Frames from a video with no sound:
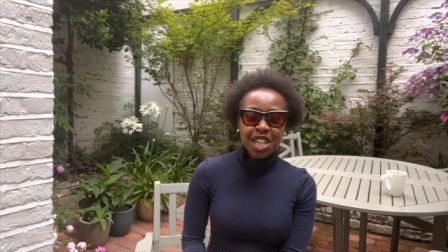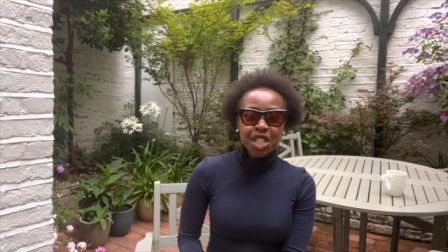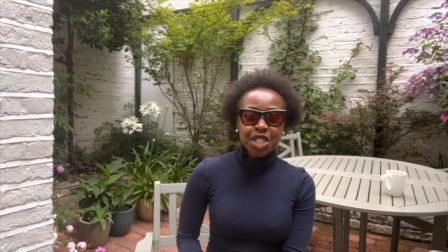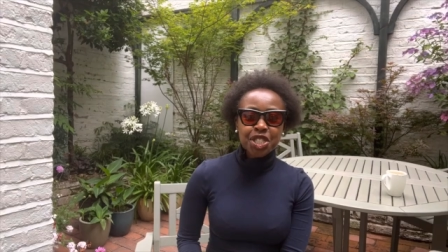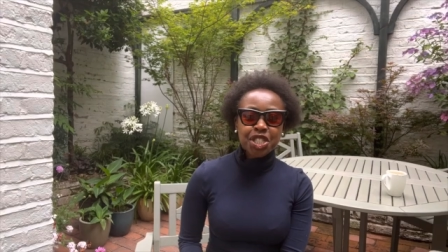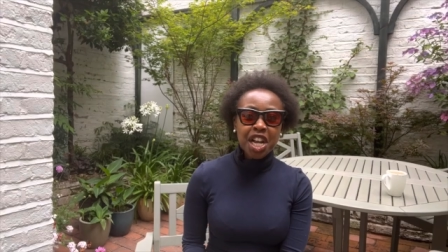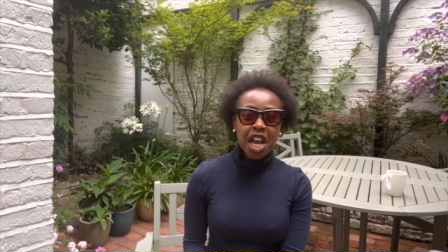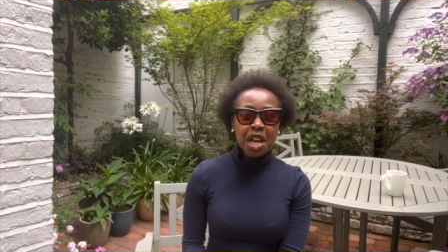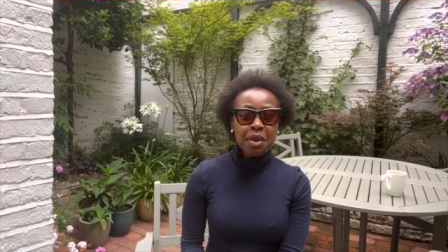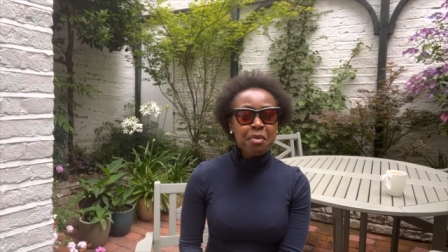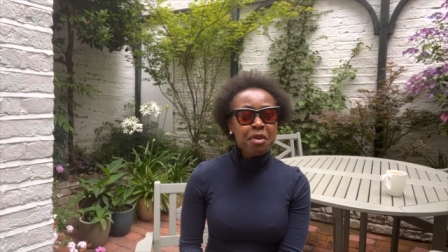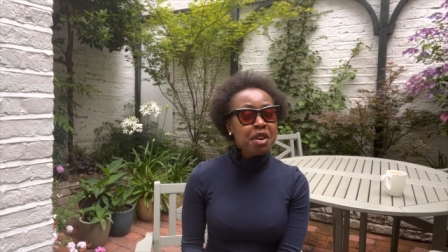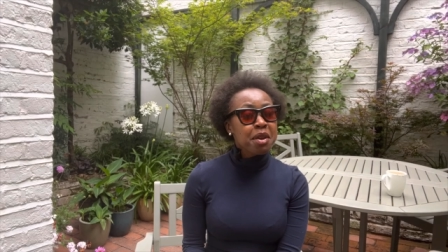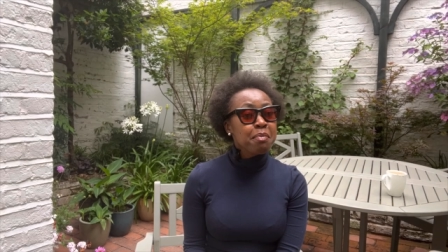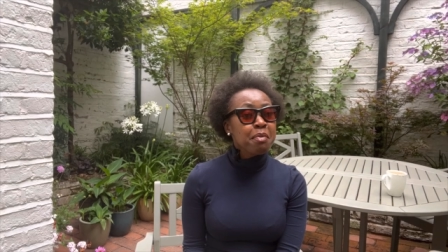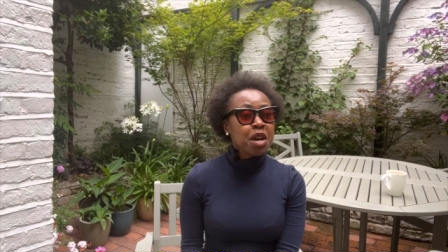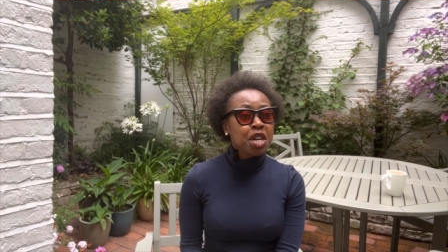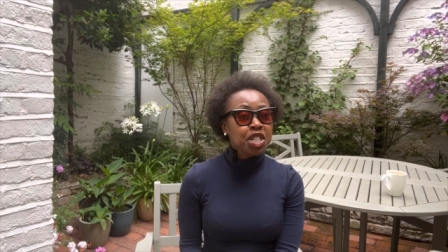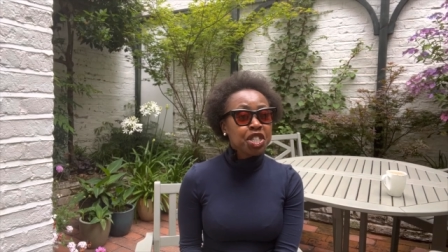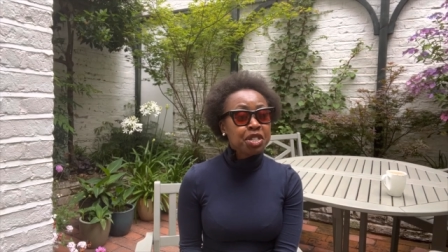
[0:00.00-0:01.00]
Jacques Marie
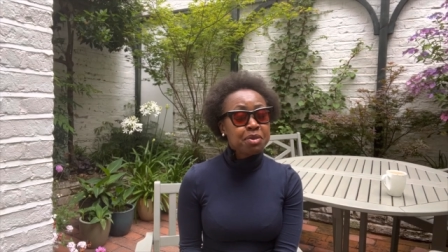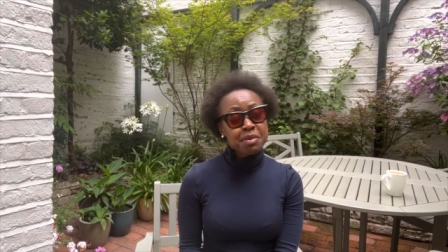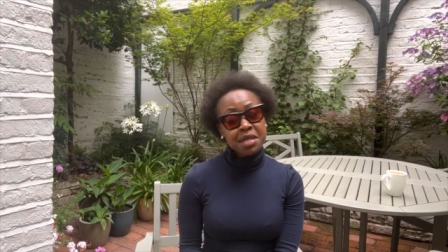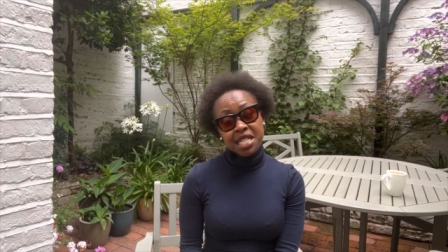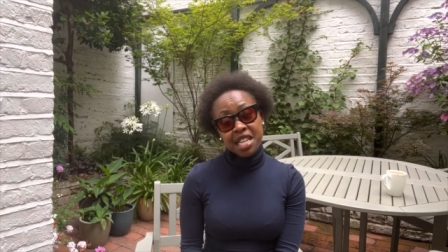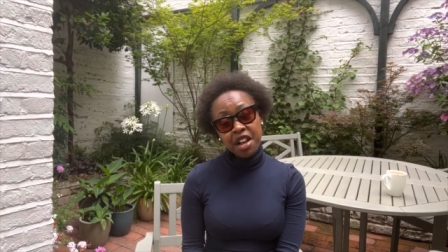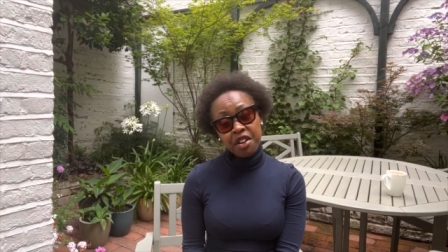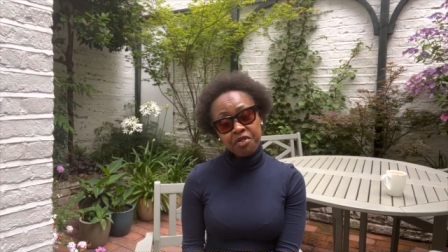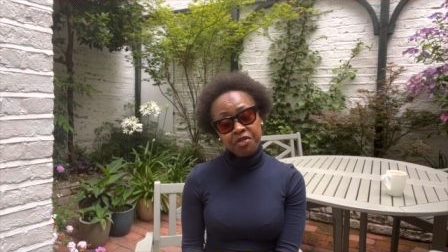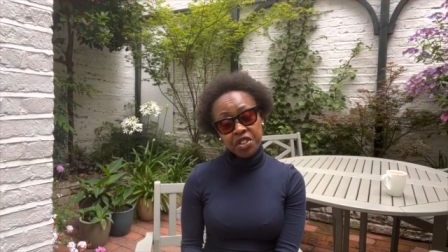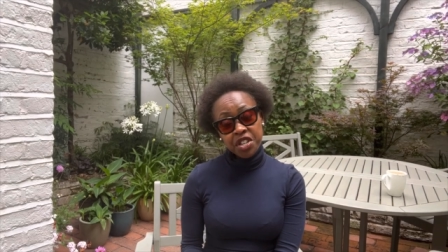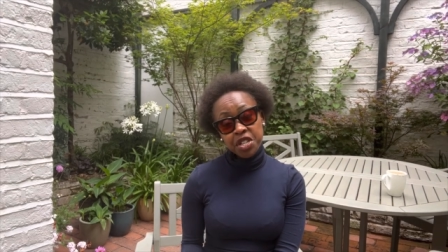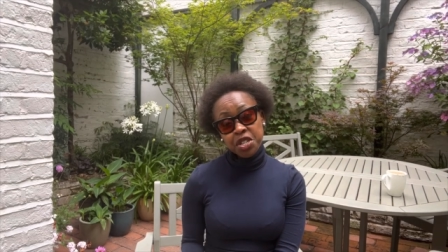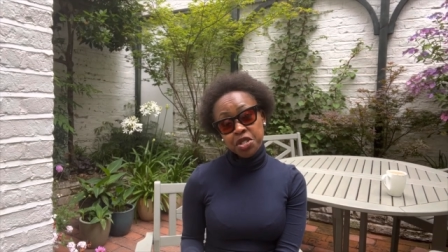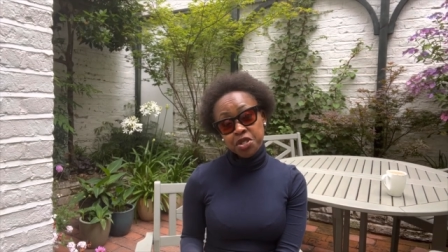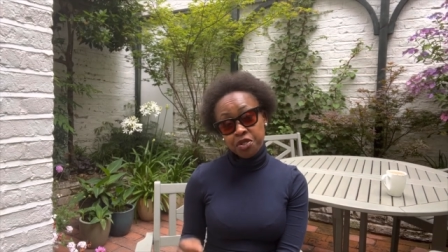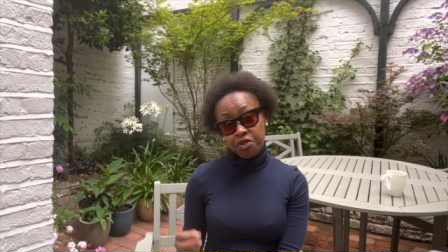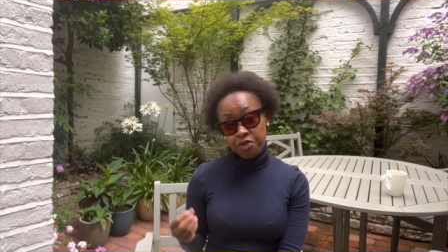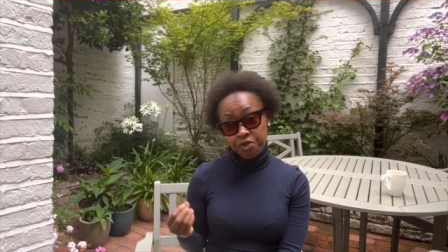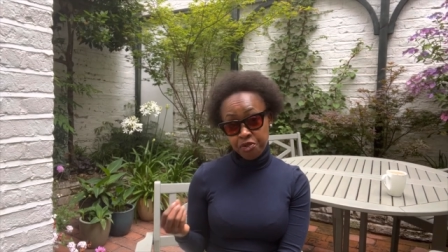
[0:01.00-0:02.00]
Mage himself
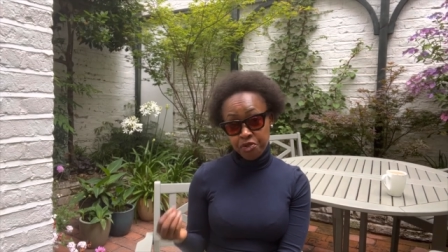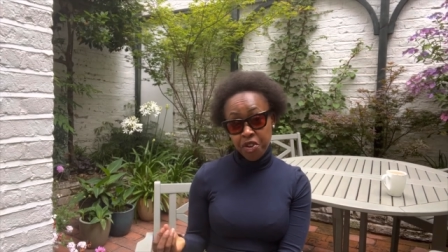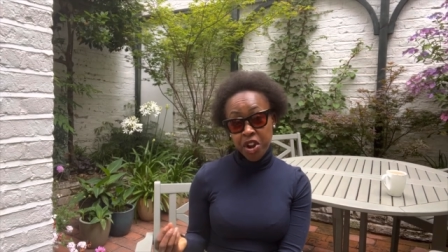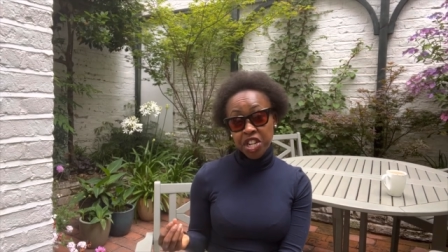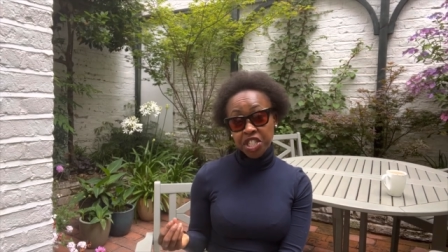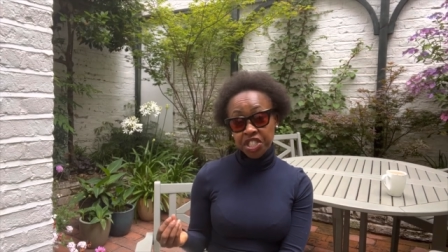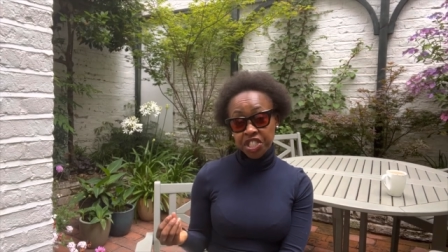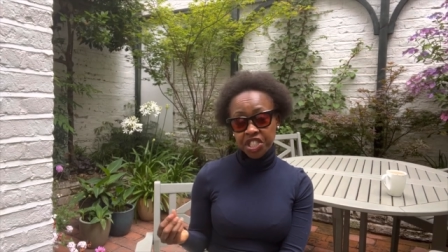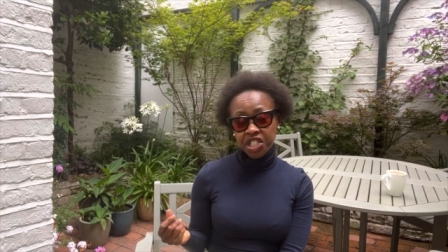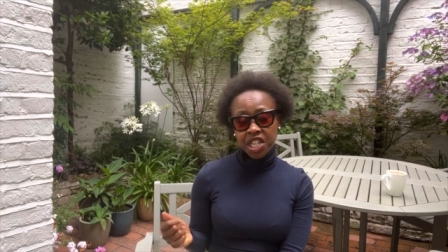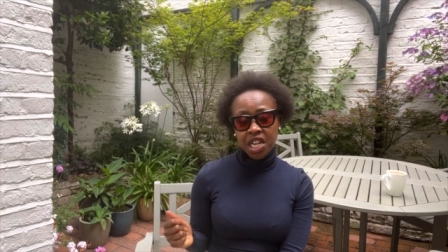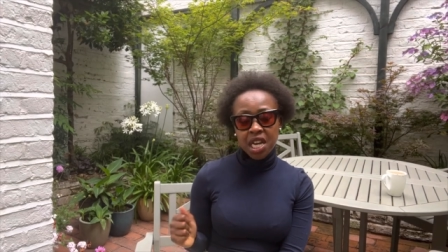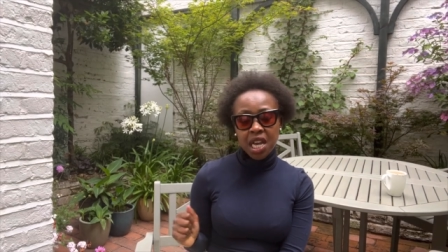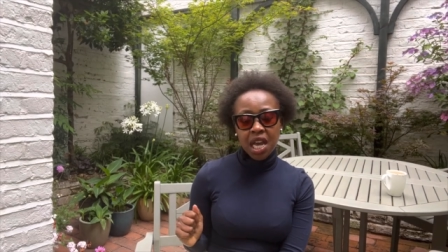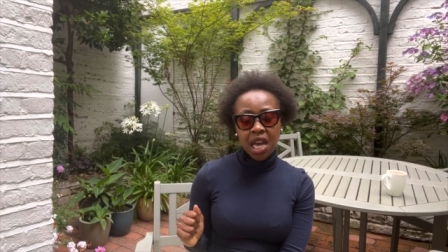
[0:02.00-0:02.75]
is French,